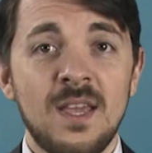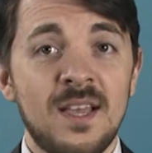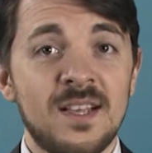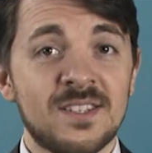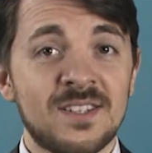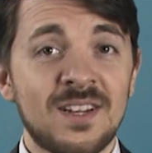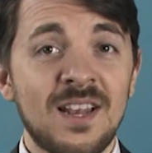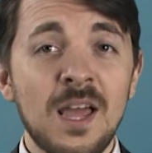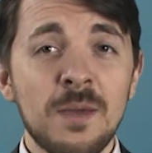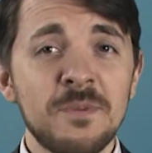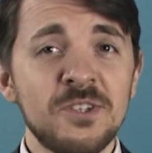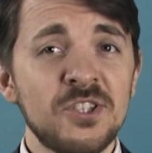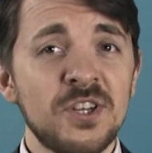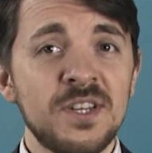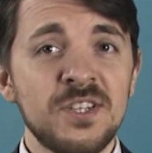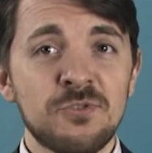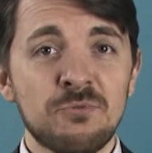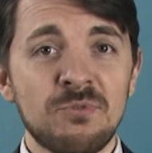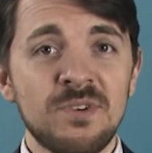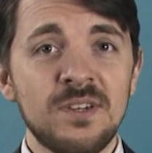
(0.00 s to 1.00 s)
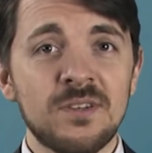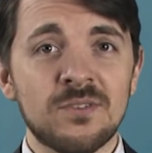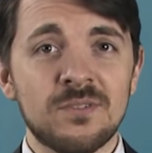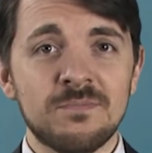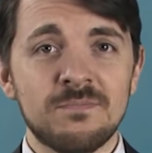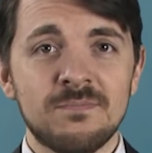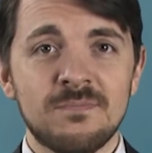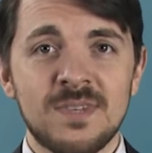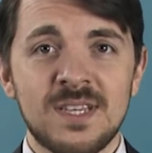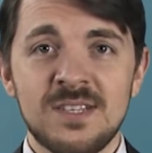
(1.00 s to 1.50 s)
Is climate change real?
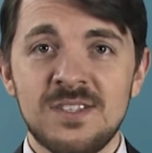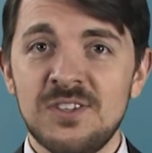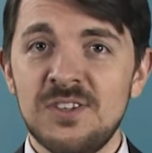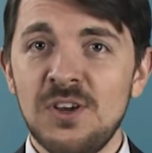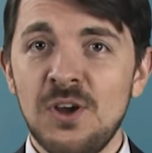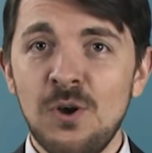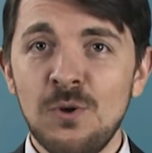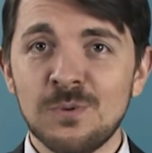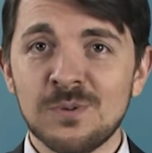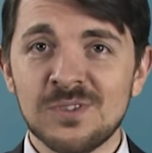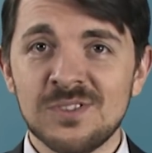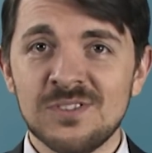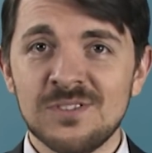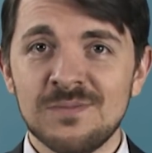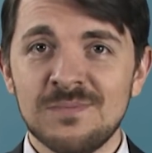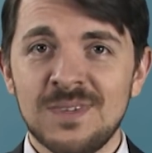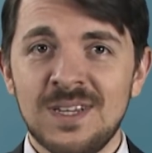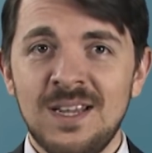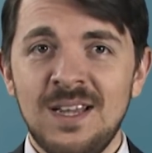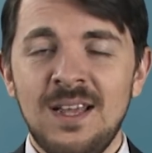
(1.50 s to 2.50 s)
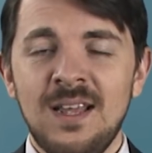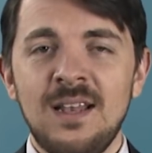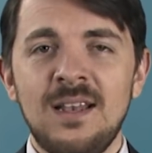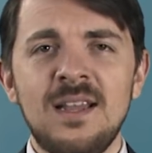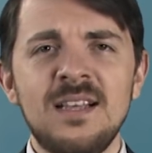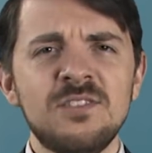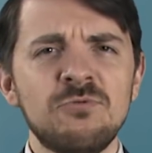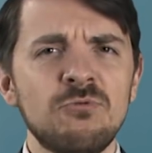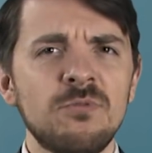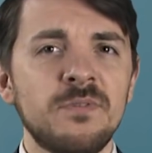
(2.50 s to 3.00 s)
Is it a hoax?
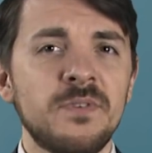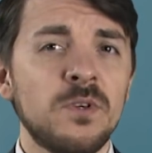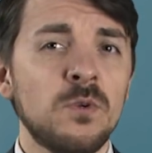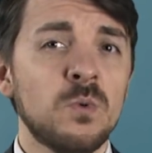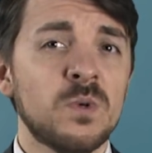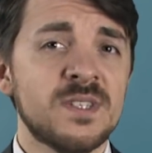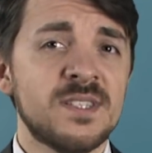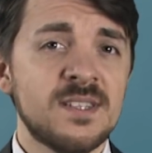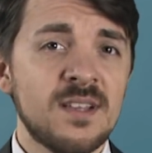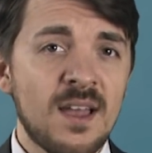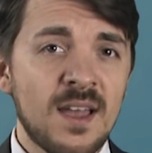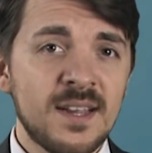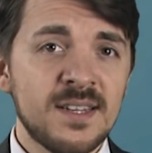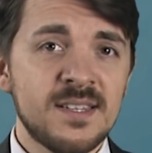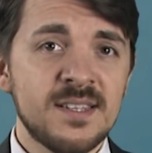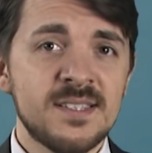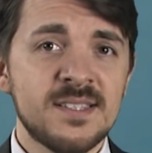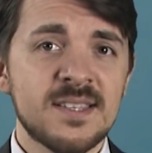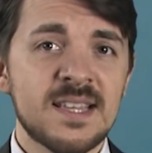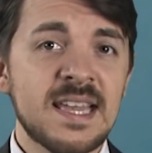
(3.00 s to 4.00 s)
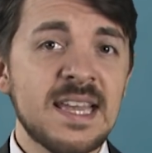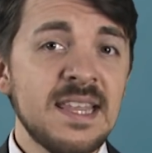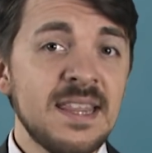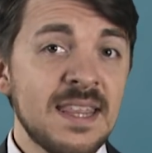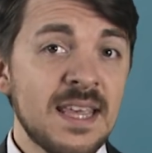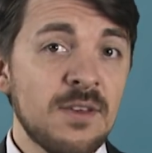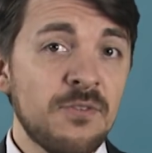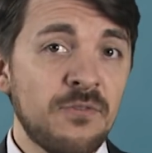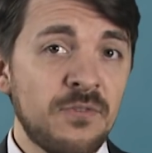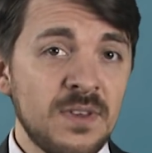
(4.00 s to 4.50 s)
Let's review what scientists in
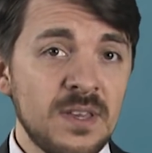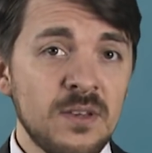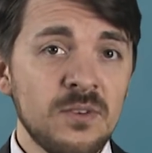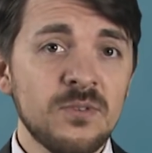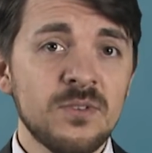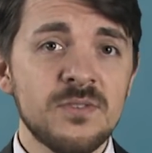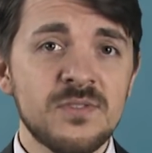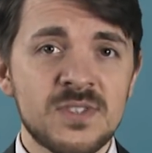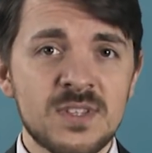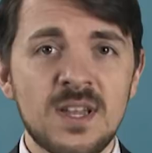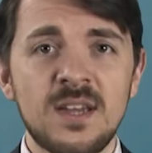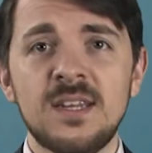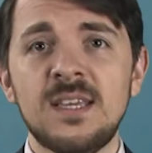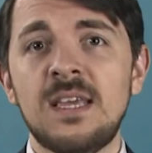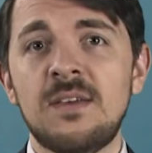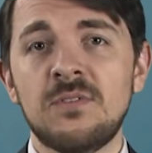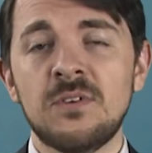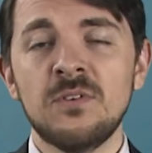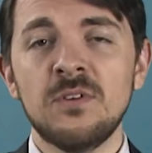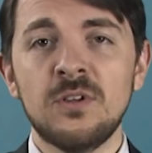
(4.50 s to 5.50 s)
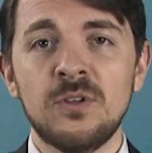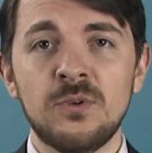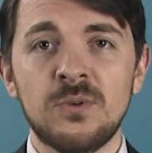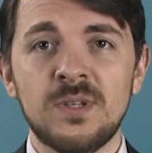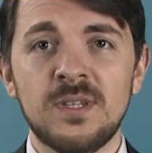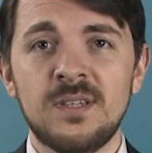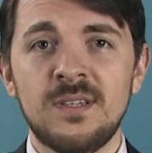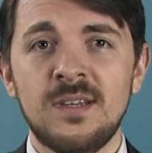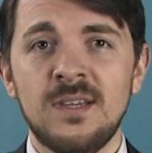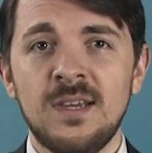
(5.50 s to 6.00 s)
their field of study have
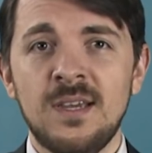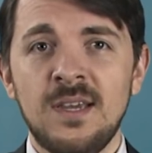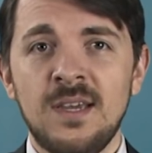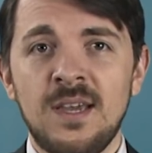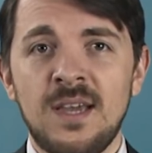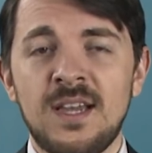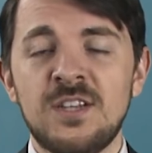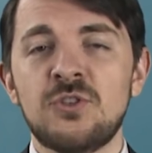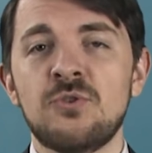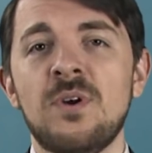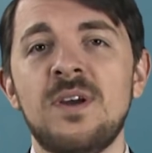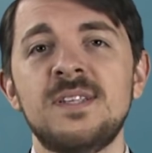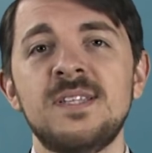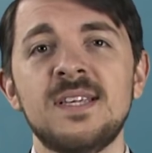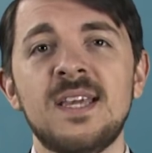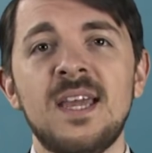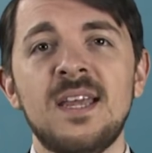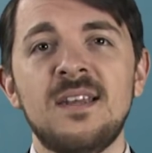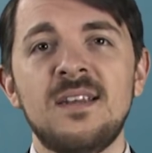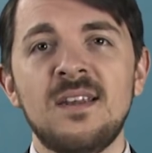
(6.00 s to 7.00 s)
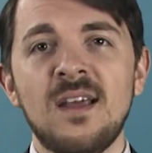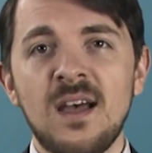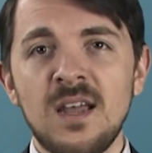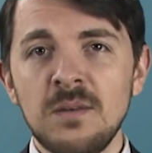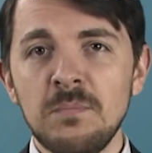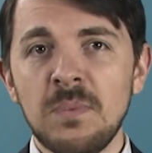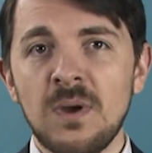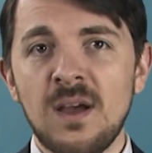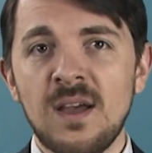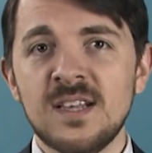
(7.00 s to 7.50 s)
concluded and try to gain an
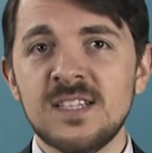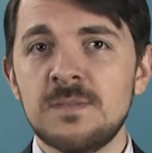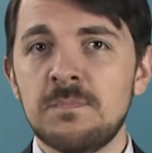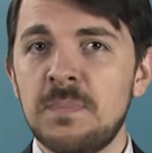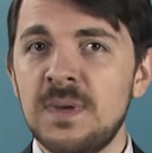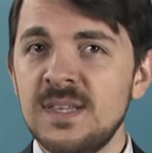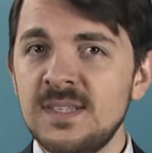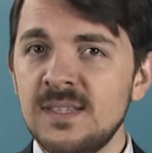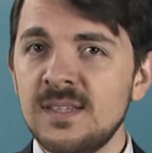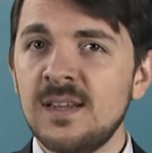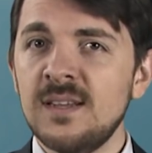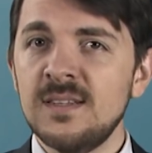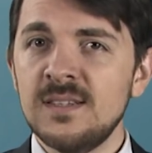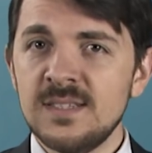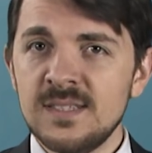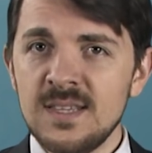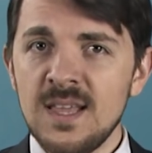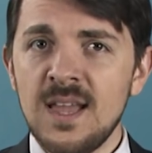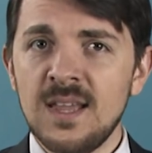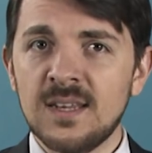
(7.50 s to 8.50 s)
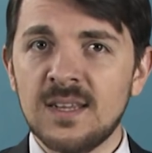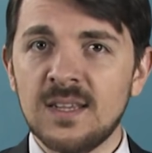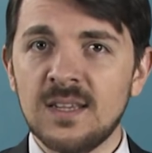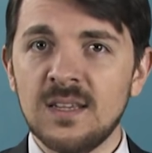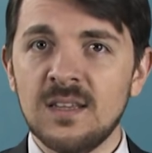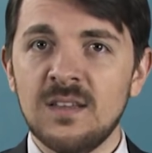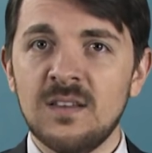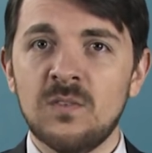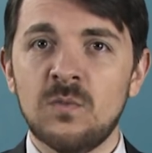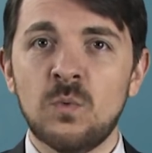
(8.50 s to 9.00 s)
unbiased, basic
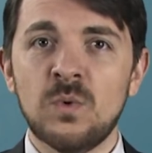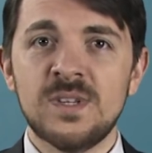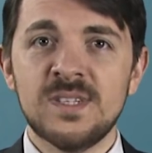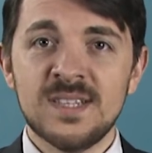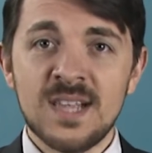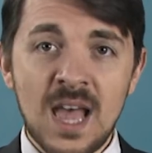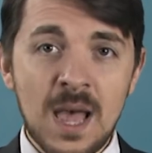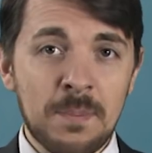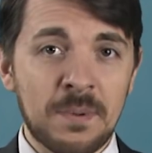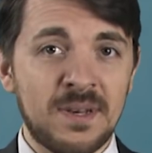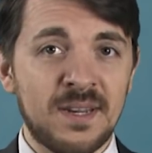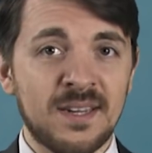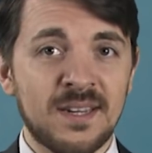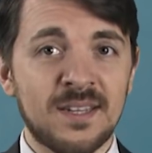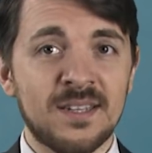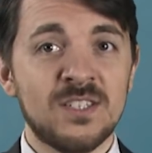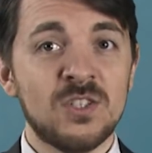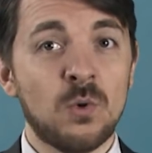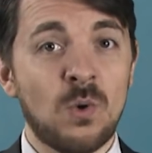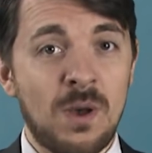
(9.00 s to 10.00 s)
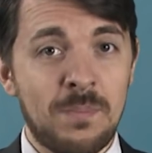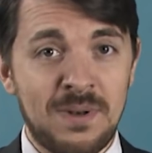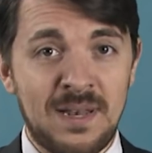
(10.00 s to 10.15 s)
understanding of what is happening to our